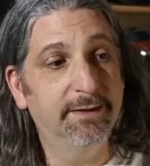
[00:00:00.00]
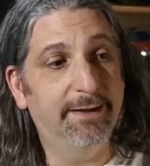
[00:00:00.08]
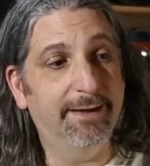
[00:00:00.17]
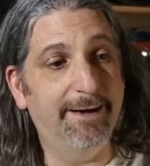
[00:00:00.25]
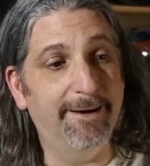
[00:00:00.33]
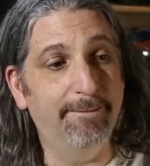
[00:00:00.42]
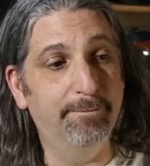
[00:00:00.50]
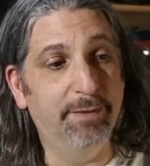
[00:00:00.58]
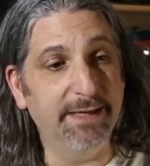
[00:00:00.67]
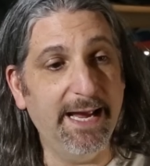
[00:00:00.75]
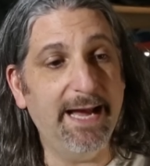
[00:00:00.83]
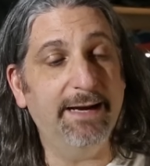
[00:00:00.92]

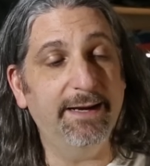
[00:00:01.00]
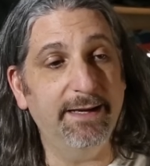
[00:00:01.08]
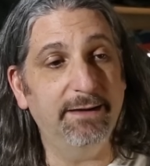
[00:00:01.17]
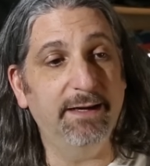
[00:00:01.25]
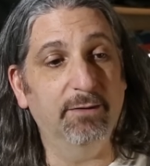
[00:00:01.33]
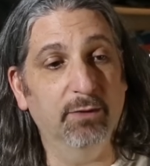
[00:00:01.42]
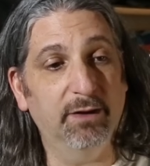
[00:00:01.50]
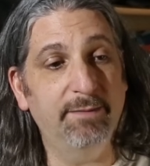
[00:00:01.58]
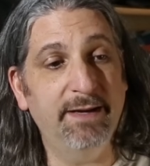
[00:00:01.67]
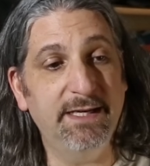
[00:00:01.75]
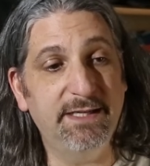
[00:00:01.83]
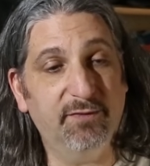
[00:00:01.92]
But yeah, it really
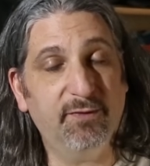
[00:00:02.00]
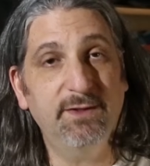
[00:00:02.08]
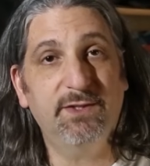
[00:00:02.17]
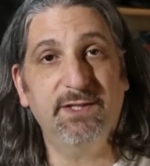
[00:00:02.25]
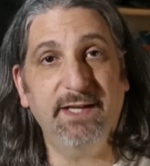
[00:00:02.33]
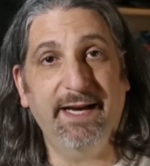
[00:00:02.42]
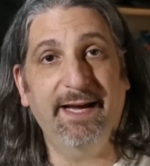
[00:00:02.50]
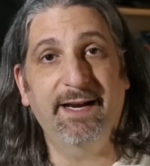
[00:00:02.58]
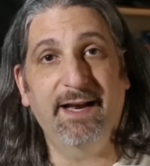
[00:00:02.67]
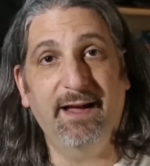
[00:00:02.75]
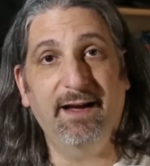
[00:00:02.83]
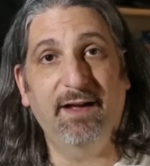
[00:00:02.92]
made a difference,
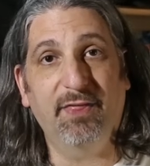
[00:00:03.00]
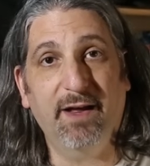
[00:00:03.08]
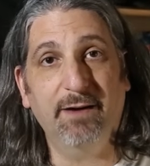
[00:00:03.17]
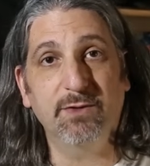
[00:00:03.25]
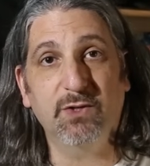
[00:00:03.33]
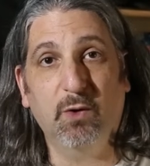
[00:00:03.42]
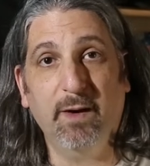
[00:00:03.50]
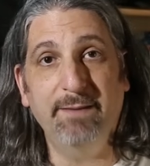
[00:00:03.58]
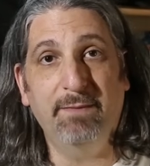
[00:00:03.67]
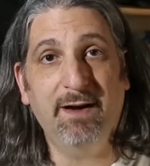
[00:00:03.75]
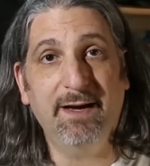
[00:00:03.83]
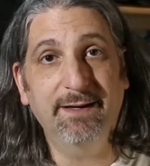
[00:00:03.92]
and I thought it was a
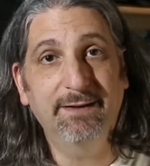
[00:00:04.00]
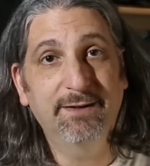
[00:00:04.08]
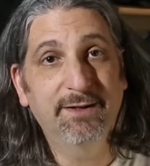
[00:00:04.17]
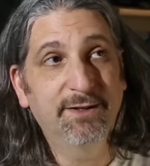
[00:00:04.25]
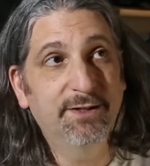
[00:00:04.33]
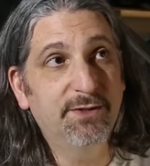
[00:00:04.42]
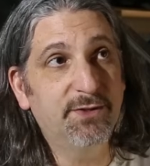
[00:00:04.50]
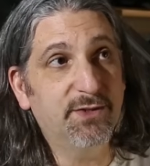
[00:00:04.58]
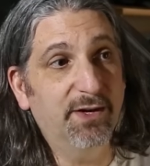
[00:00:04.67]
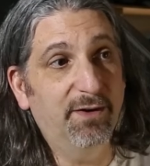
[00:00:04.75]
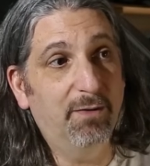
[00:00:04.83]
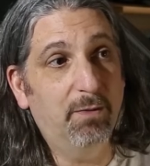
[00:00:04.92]
great mod.
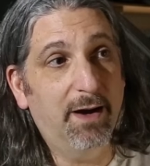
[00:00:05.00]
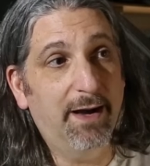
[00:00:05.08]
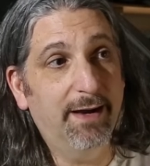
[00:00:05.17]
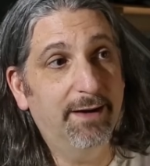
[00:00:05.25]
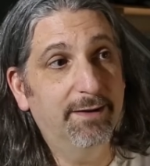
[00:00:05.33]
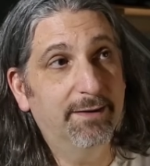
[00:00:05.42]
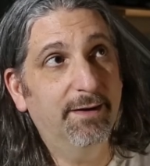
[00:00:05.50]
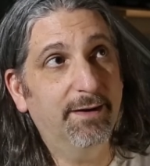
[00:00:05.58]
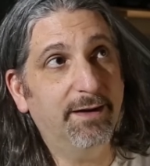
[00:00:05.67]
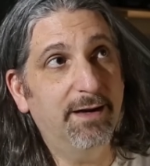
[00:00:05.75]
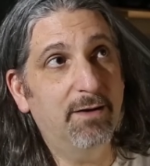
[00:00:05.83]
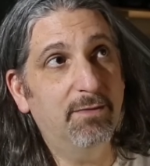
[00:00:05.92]
So,
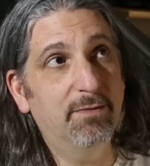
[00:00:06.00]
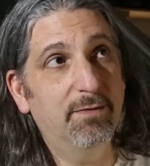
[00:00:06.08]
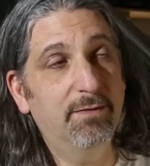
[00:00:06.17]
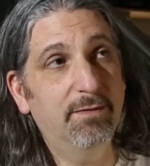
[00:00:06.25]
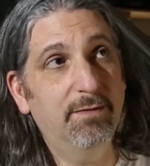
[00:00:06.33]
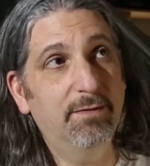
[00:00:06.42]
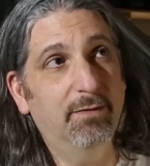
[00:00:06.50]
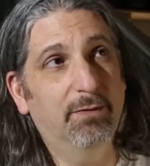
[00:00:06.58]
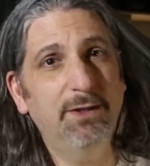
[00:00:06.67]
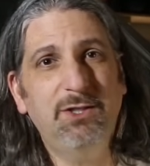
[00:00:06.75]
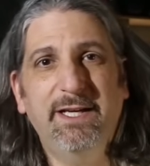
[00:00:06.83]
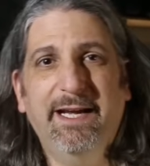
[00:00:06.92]
you know,
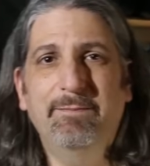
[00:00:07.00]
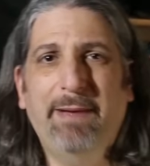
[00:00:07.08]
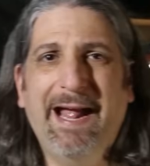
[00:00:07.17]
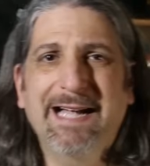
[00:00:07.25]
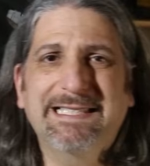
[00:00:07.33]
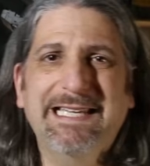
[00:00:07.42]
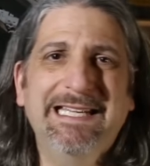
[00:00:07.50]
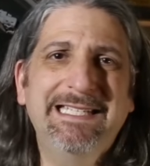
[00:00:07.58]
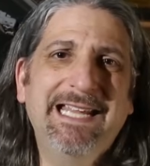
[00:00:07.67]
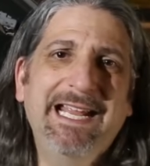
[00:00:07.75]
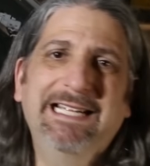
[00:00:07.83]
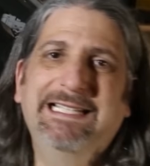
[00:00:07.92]
once you get past
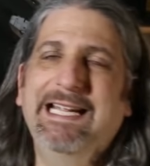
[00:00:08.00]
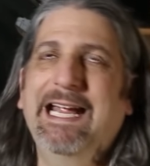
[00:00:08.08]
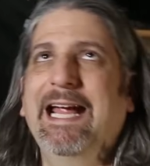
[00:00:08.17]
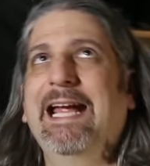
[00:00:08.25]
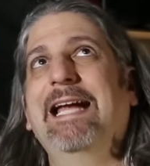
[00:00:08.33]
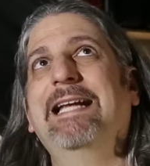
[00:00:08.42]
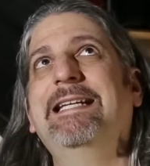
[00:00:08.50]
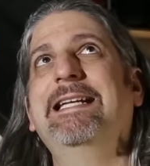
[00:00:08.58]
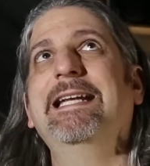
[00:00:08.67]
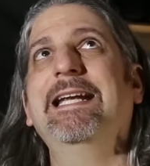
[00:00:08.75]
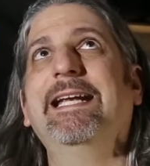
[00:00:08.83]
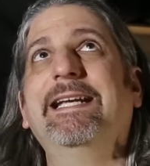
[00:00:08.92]
intake
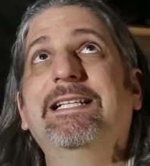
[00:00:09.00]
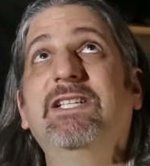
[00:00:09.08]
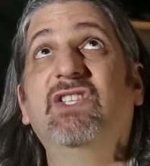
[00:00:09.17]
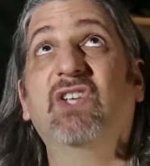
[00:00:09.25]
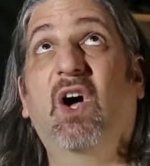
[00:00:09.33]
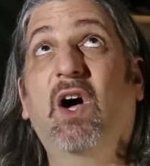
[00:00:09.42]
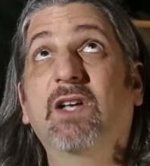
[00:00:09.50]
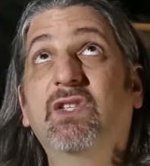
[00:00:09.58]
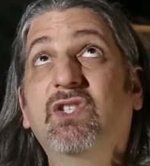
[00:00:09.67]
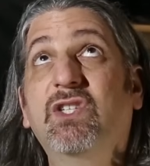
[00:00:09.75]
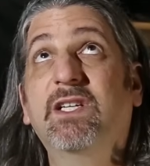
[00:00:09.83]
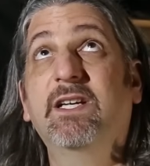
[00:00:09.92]
and
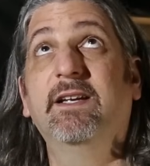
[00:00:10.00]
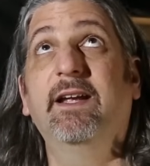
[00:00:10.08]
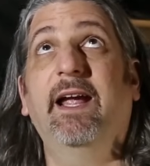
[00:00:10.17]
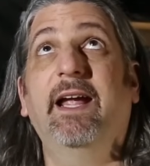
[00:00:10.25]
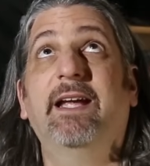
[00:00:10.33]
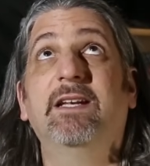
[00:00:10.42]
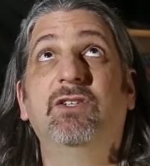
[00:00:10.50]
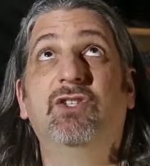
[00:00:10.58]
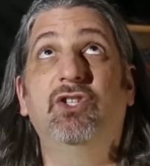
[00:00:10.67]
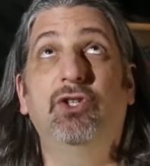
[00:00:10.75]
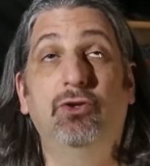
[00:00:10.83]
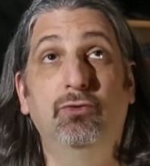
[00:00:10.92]
exhaust and
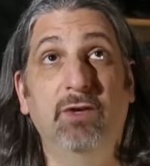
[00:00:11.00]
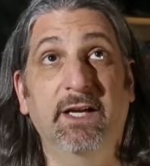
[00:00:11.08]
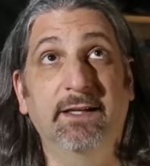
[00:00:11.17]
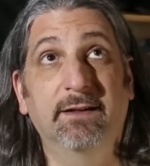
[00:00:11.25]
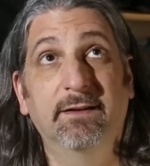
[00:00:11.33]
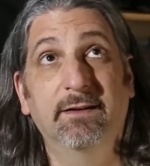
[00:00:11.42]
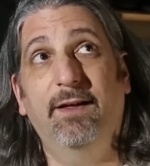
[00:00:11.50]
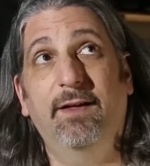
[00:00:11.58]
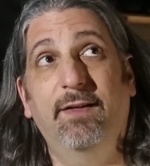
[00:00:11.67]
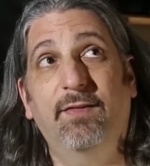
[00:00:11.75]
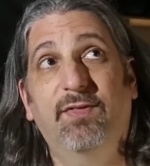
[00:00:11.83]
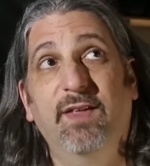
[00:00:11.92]
tuning.
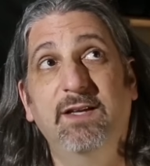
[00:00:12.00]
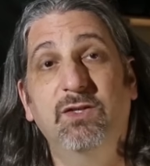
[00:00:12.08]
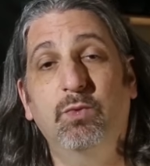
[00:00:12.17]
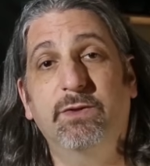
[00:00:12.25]
Things